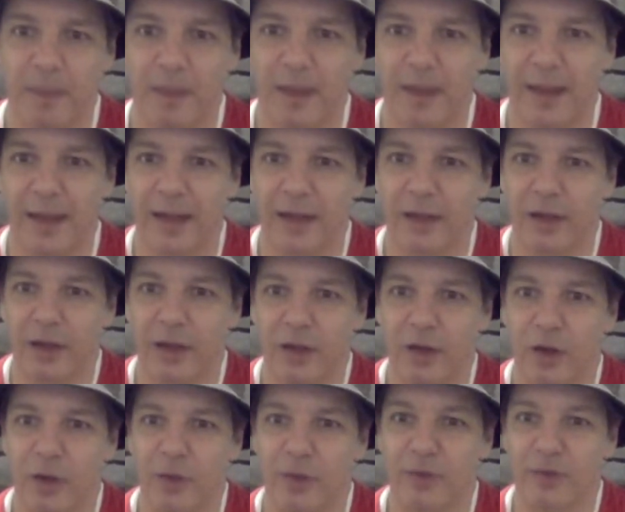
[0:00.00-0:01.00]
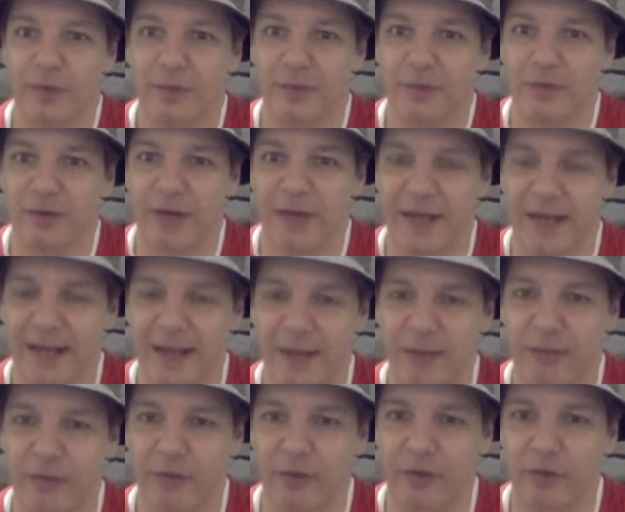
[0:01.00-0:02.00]
and who is going to be fighting it
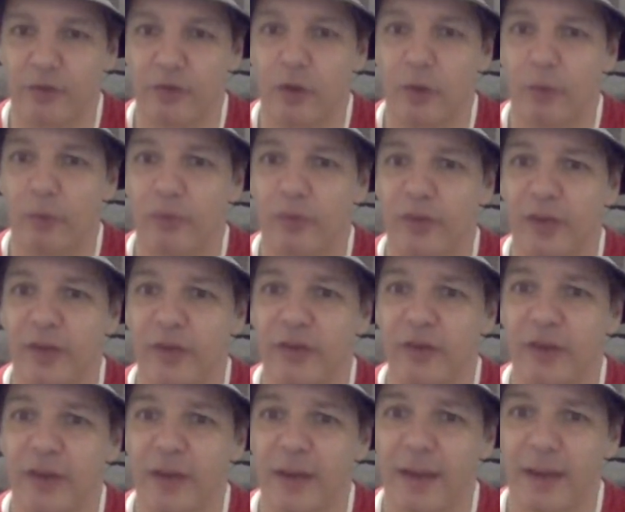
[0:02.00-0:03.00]
out for those top 6